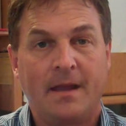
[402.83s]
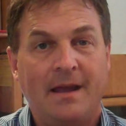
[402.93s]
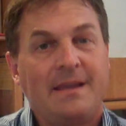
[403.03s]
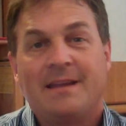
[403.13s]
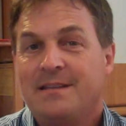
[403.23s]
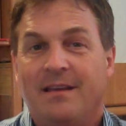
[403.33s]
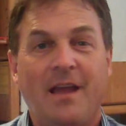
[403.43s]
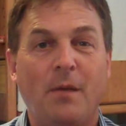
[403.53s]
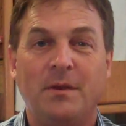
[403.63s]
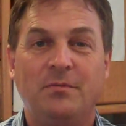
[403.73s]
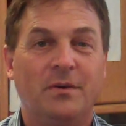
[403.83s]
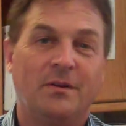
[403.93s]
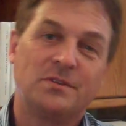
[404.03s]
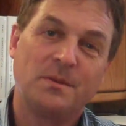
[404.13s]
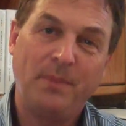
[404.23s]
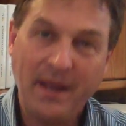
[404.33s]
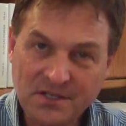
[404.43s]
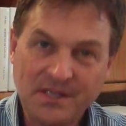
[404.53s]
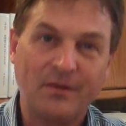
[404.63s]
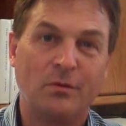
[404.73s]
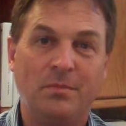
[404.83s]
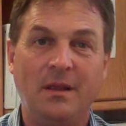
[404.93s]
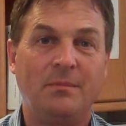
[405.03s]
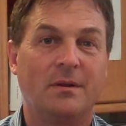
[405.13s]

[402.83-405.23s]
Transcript: And I can't tell you how many footnotes a page that would be,